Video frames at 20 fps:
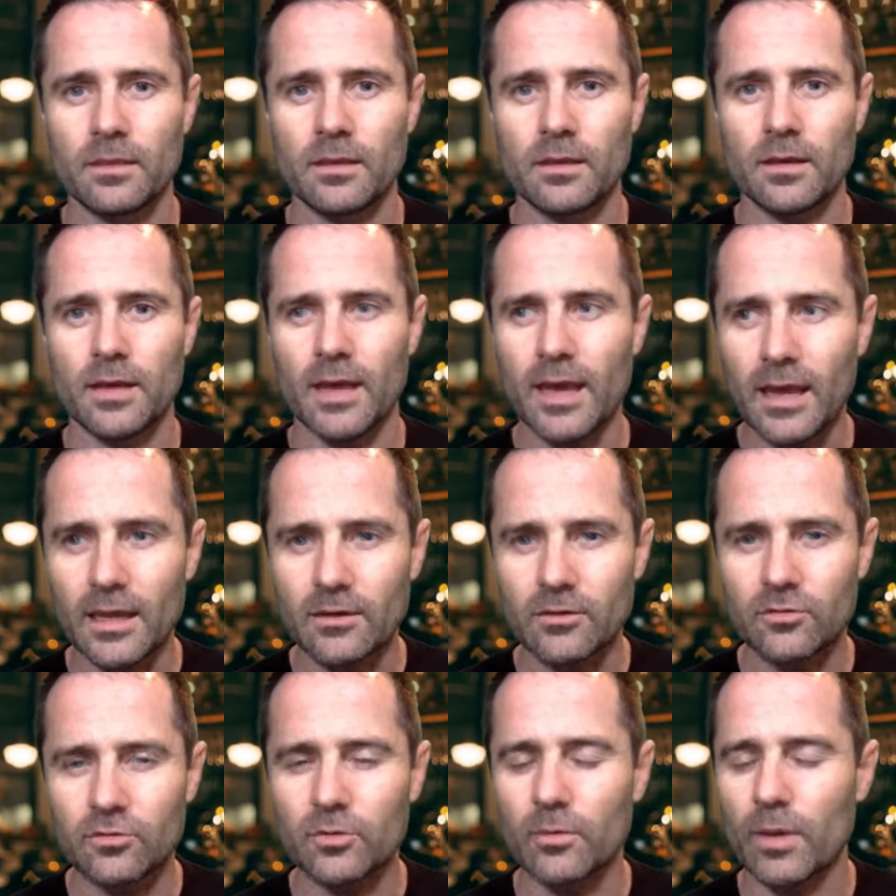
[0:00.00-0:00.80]

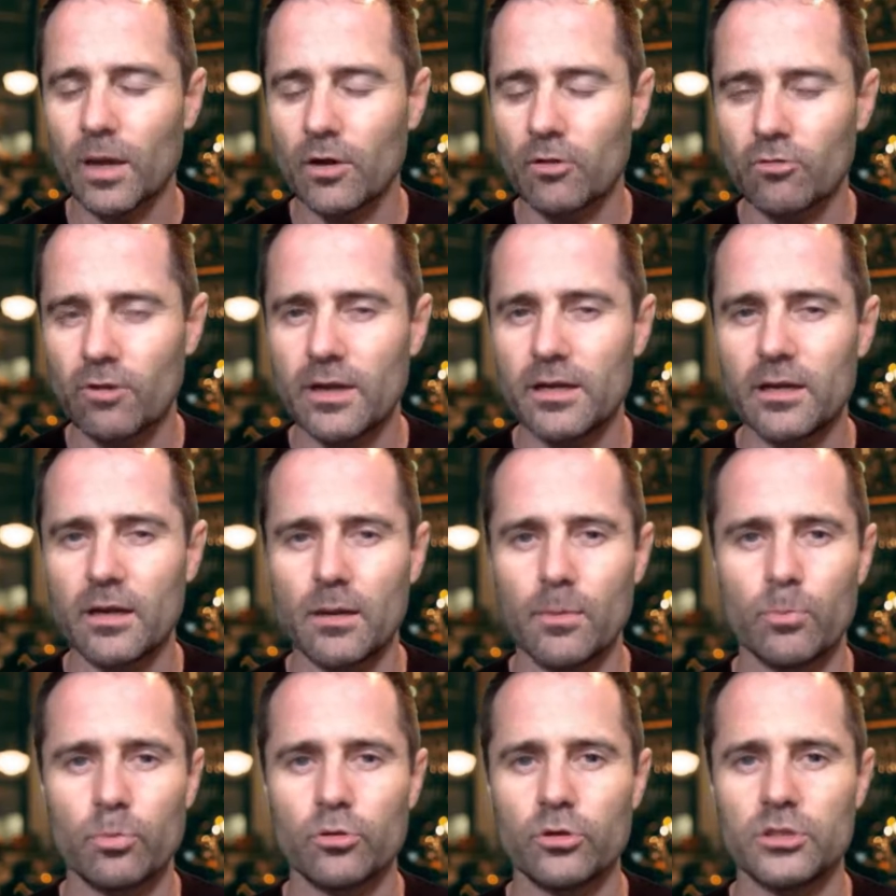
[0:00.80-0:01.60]
and a greater
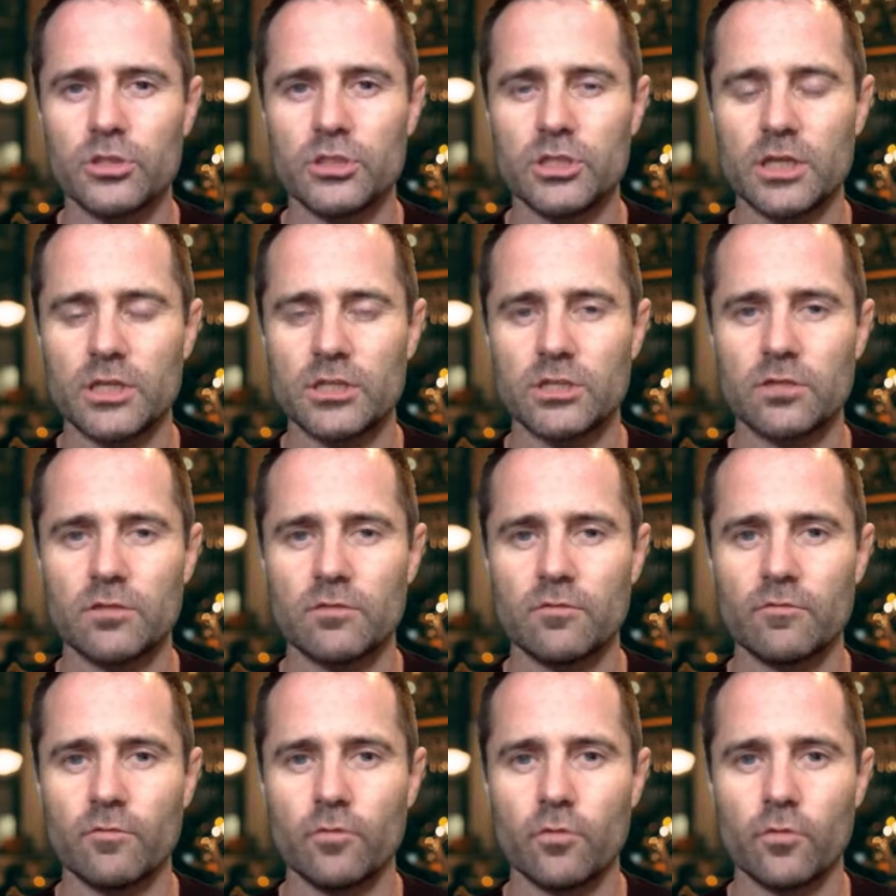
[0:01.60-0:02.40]
appreciation
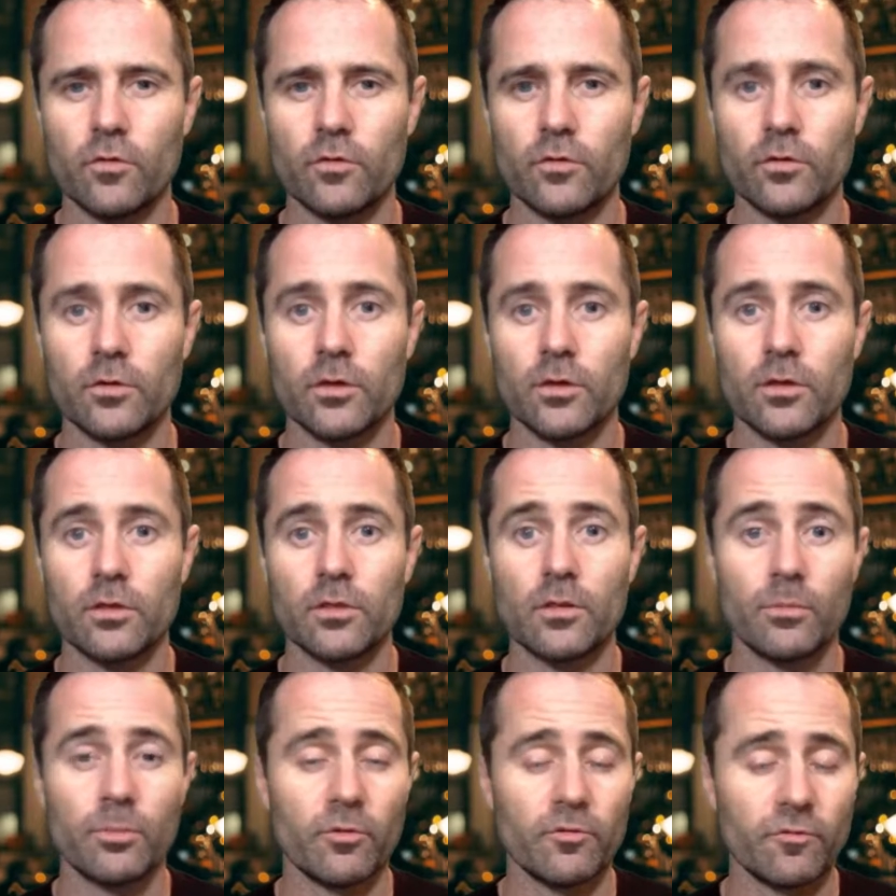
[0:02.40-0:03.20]
for
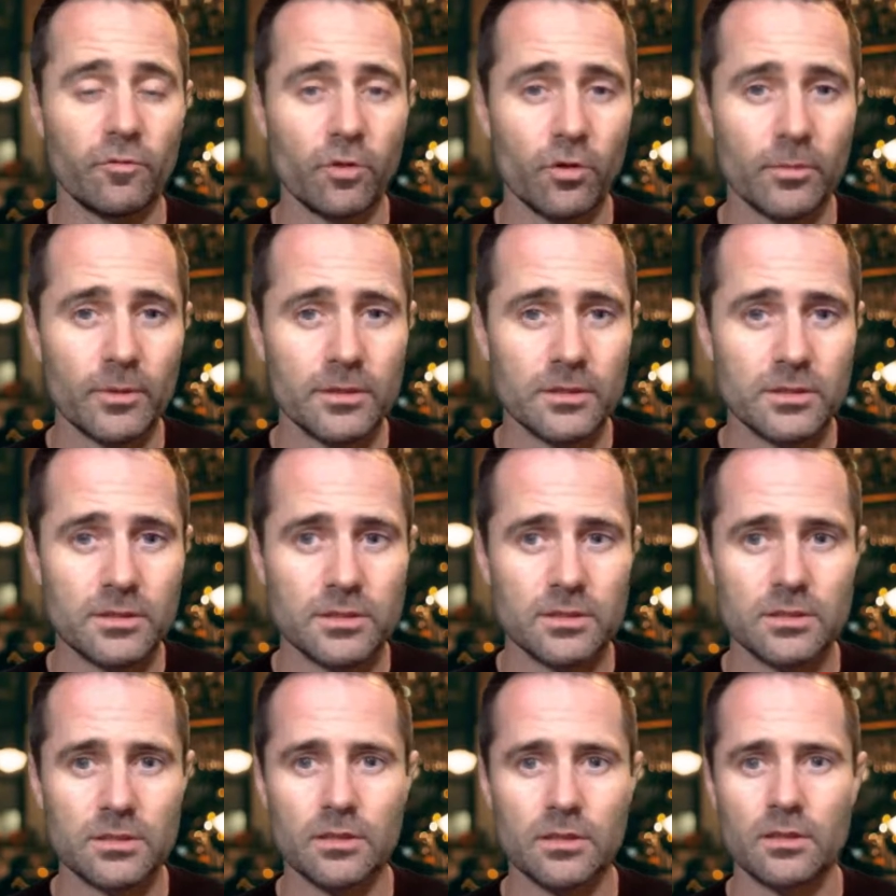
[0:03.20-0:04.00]
the
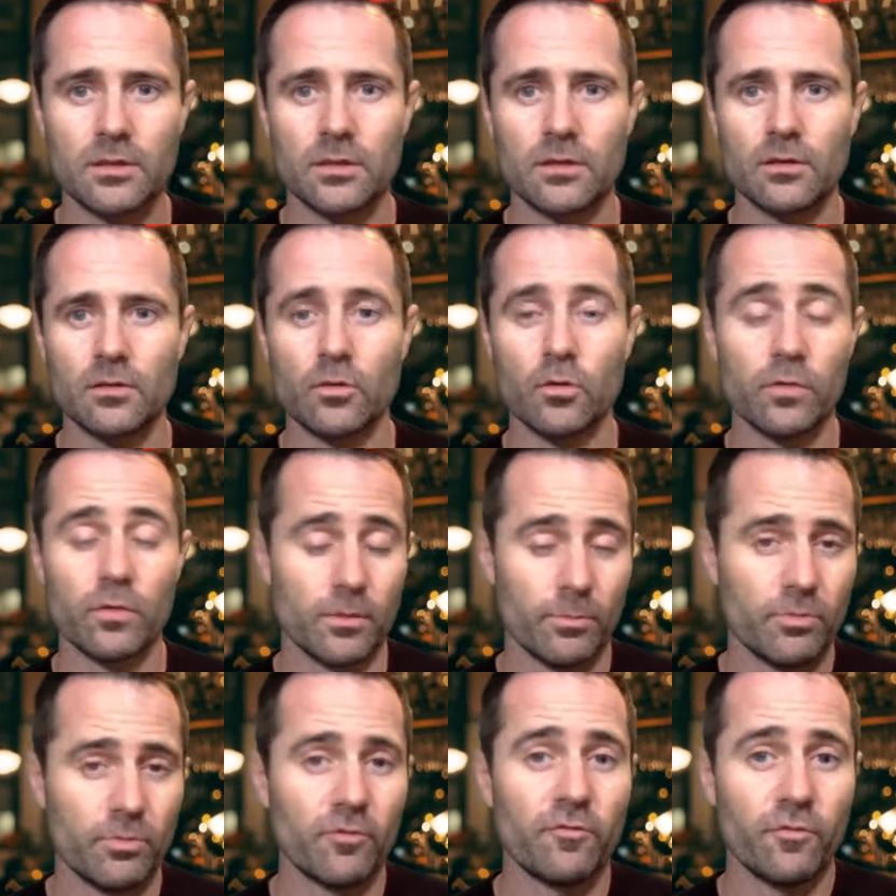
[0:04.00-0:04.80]
performance or
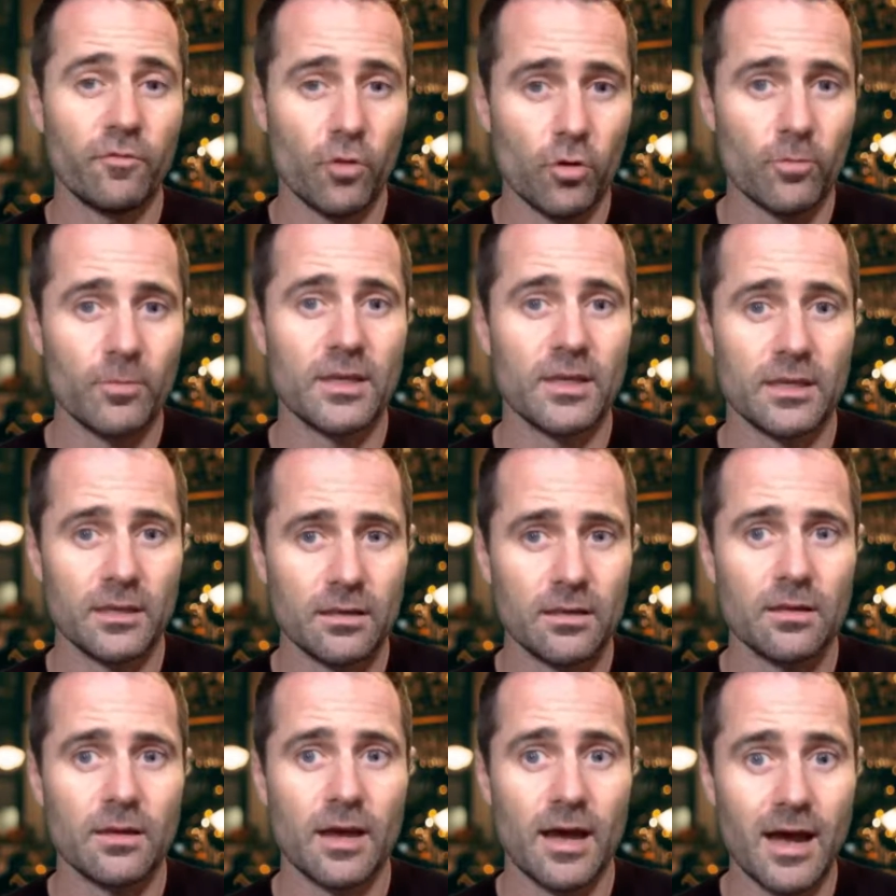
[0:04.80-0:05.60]
the
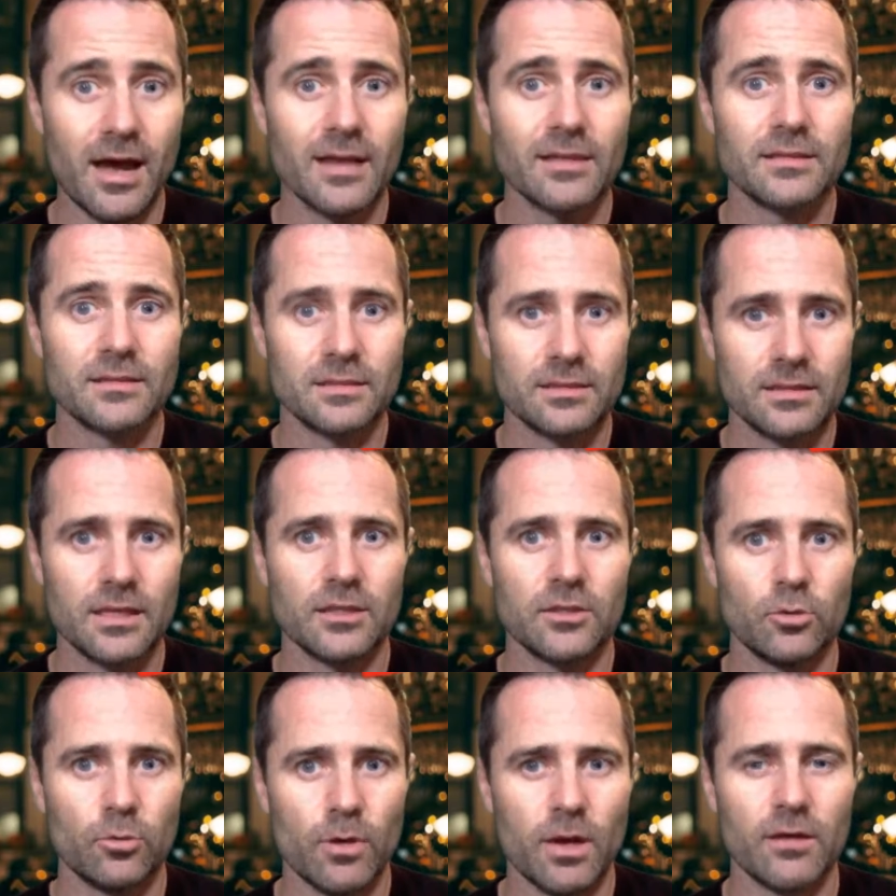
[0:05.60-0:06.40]
performing arts that
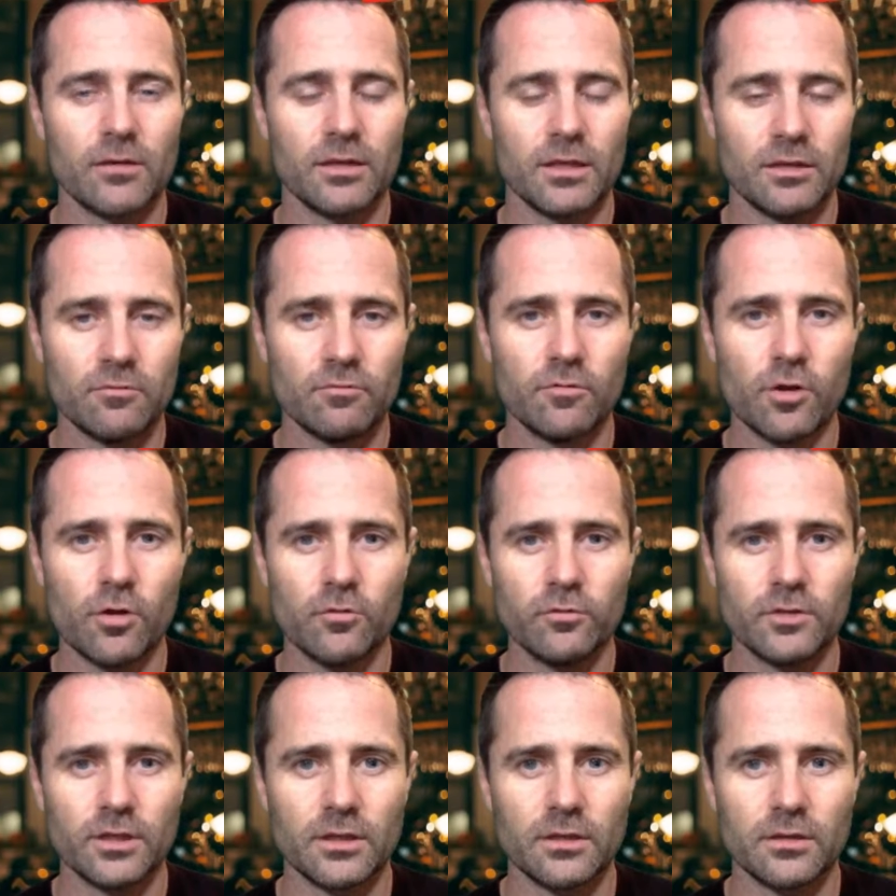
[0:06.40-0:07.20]
you are
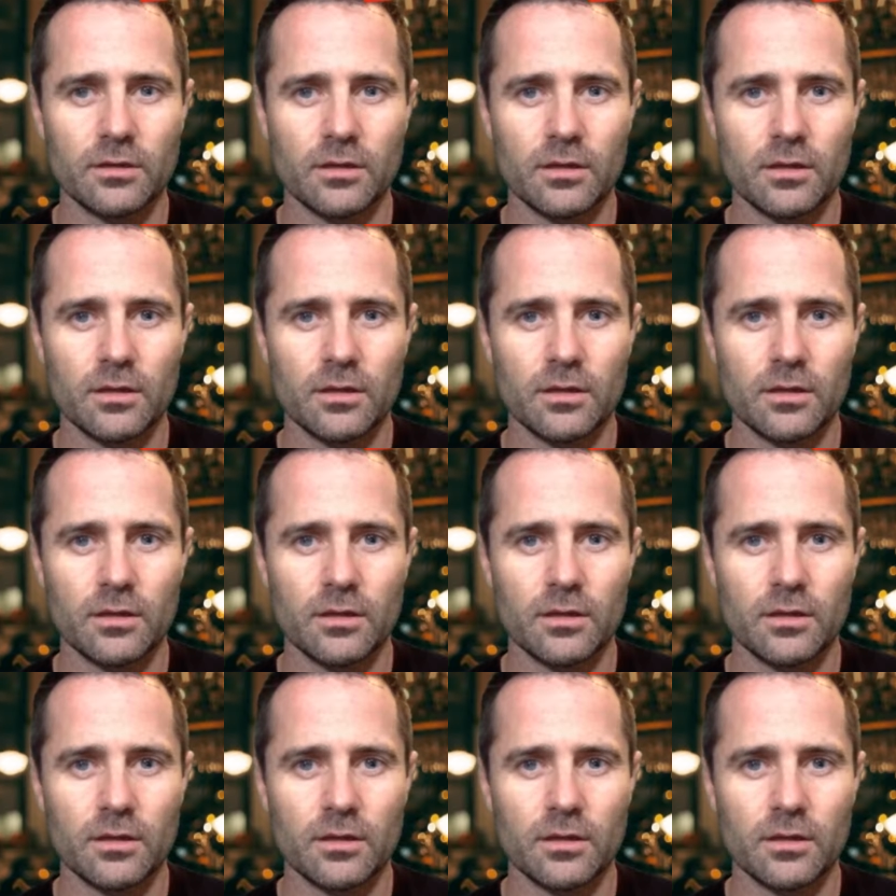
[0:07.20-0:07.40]
involved in.